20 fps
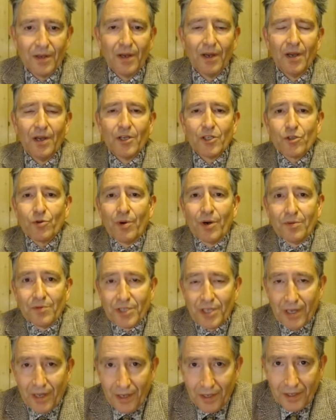So what I'm
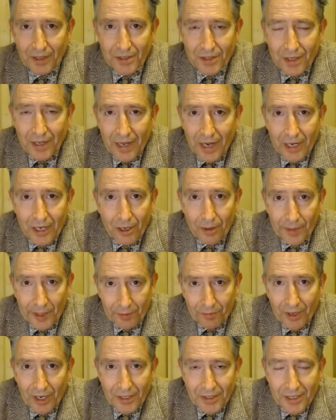saying is that economic
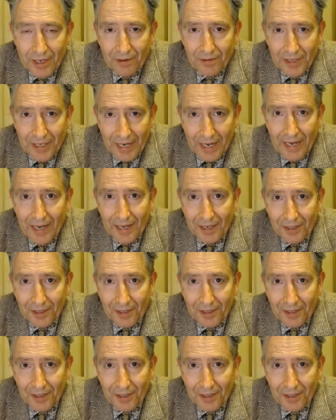breakdown can